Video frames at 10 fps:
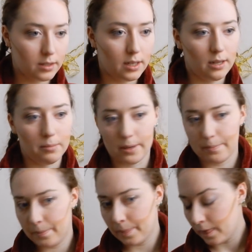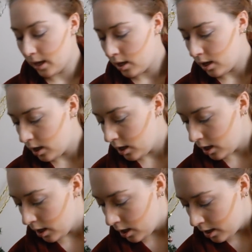this down a bit.
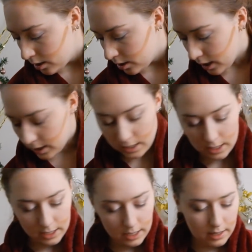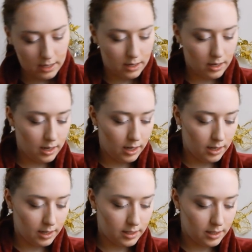So that's that, and then
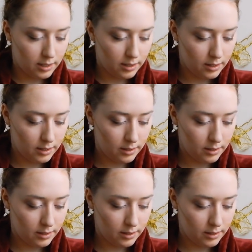highlighter.